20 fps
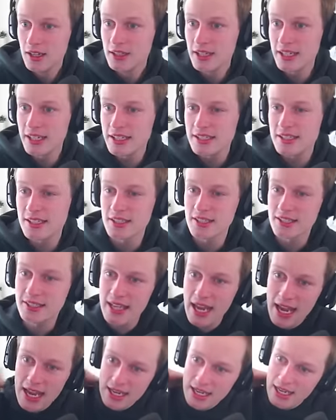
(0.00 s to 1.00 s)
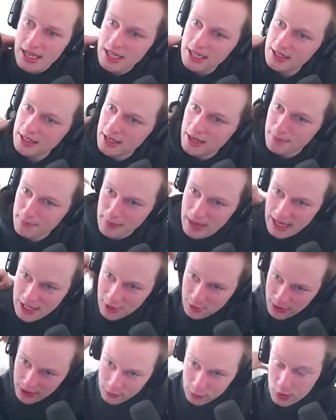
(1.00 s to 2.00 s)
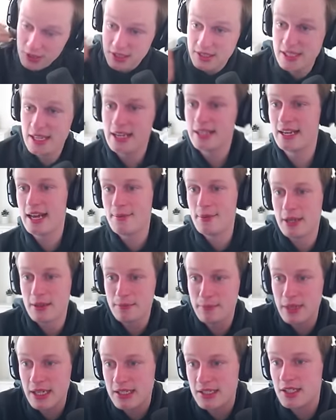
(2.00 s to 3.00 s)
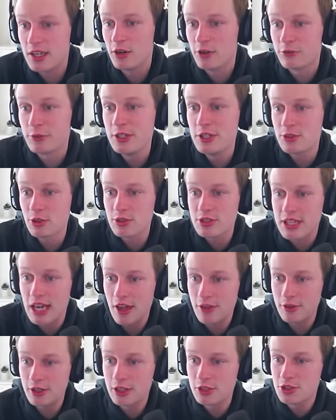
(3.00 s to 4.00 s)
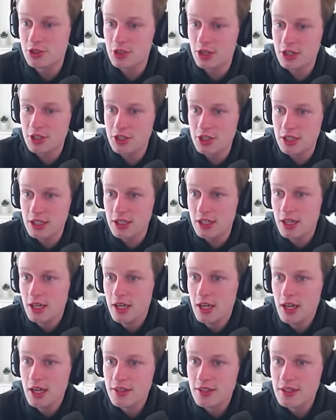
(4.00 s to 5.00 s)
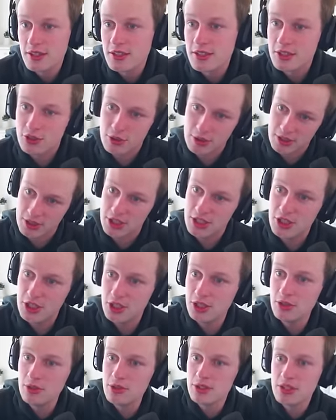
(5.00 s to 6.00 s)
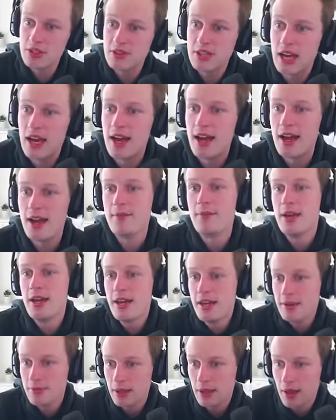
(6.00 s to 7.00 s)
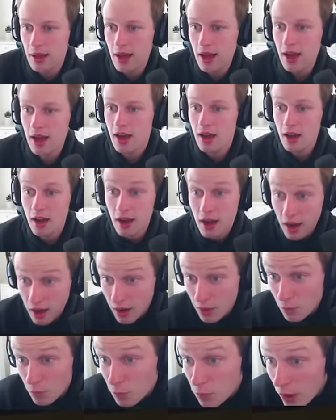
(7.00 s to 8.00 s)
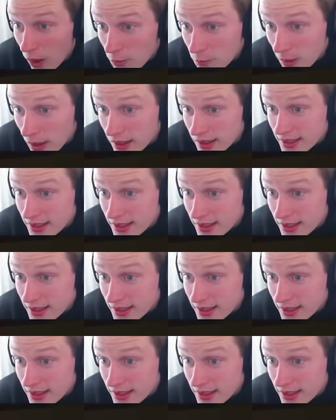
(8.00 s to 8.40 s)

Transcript: Linux's day in Minecraft was dynamic mix of resource gathering, construction, the strategic use of time, uh, well-rounded,